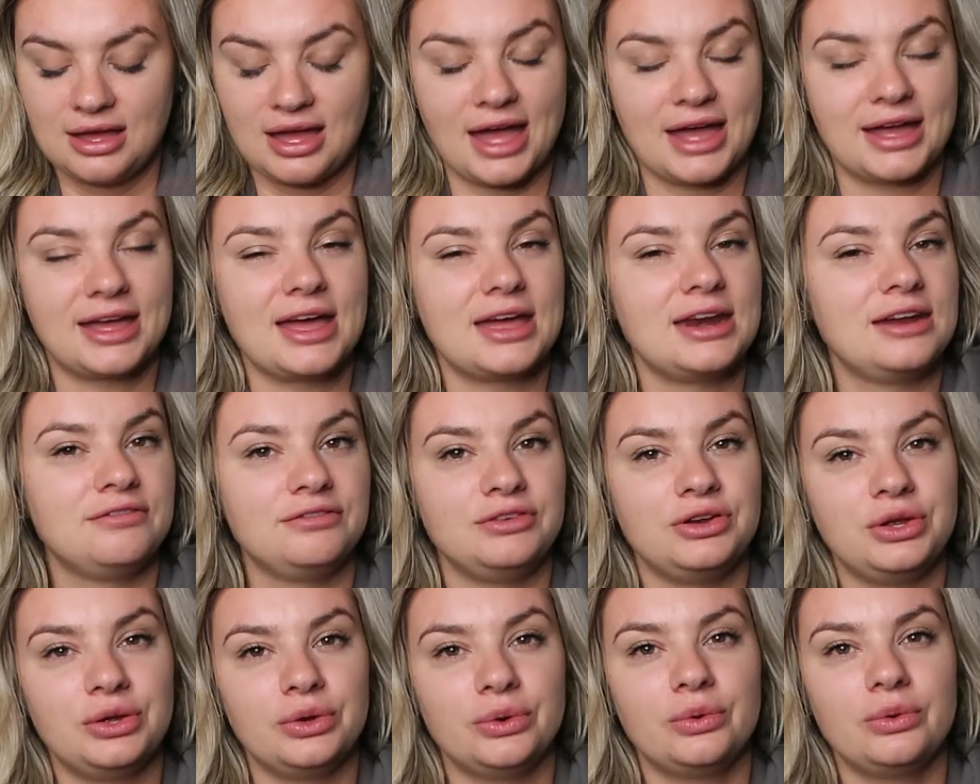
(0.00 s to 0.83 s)
I kind of
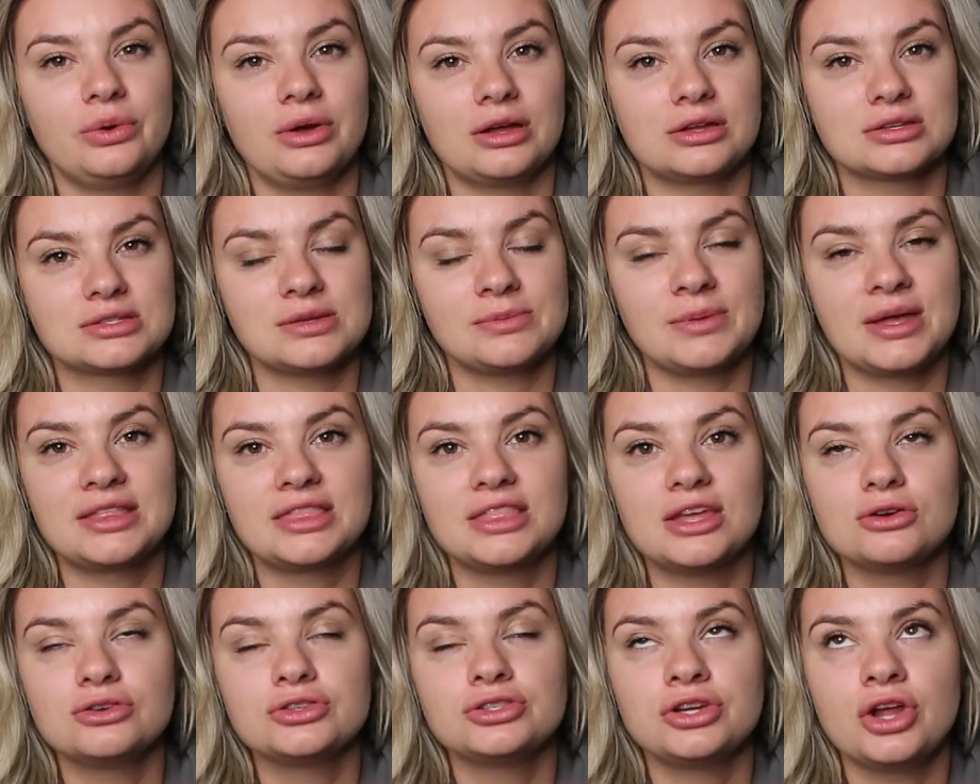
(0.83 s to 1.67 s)
knew, so I'm like,
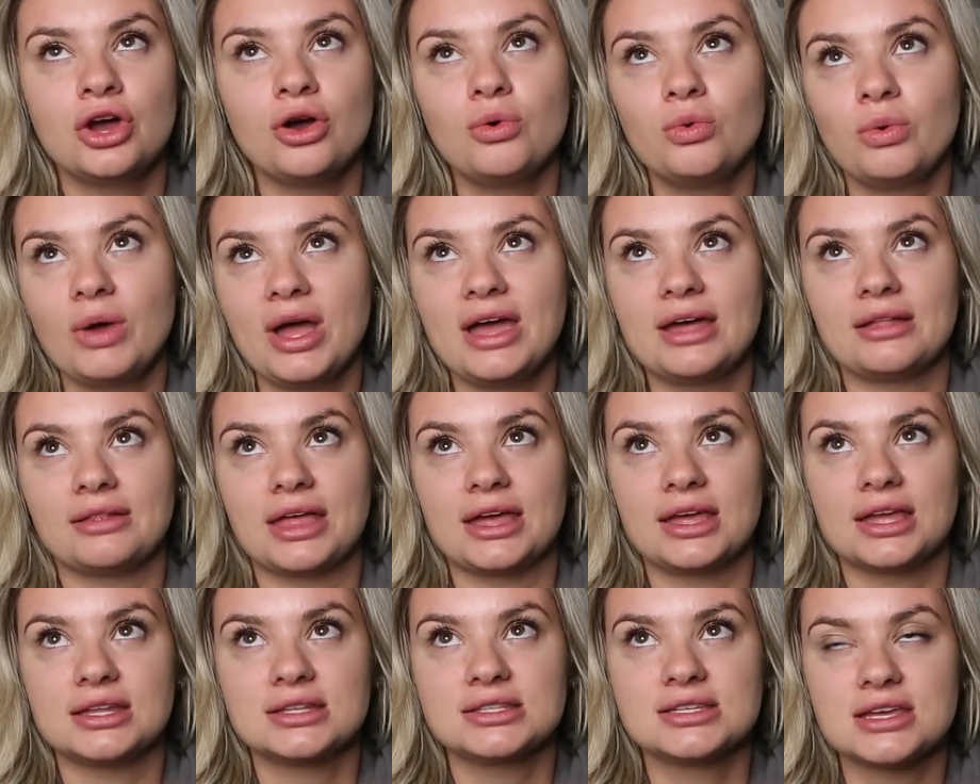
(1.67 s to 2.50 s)
there's no way,
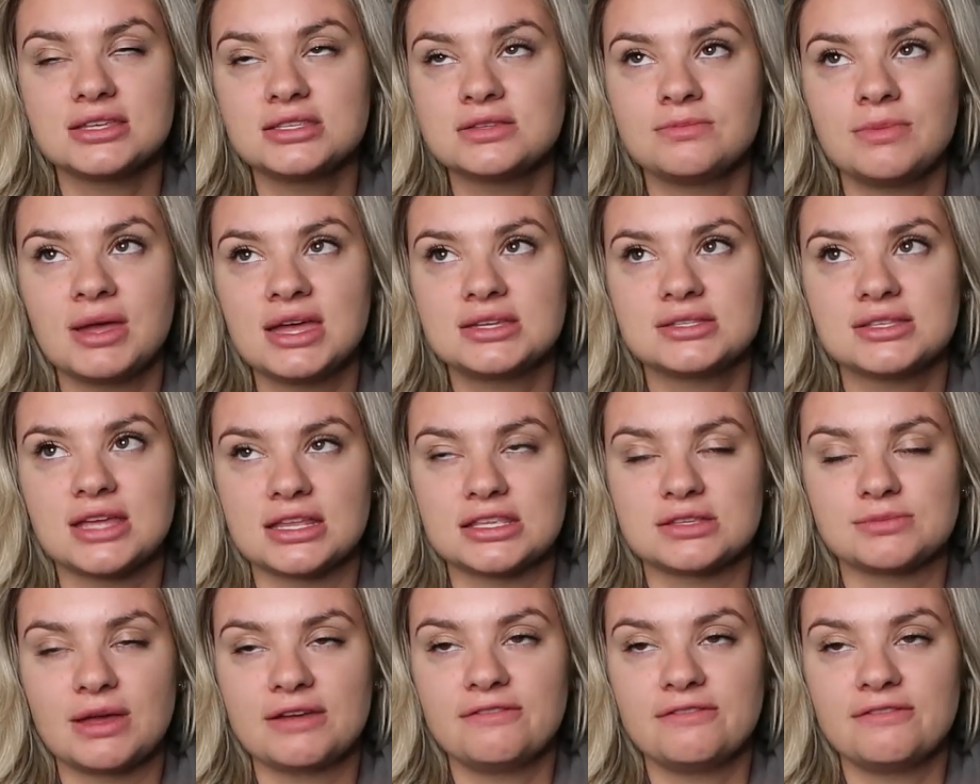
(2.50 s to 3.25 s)
like it doesn't make sense.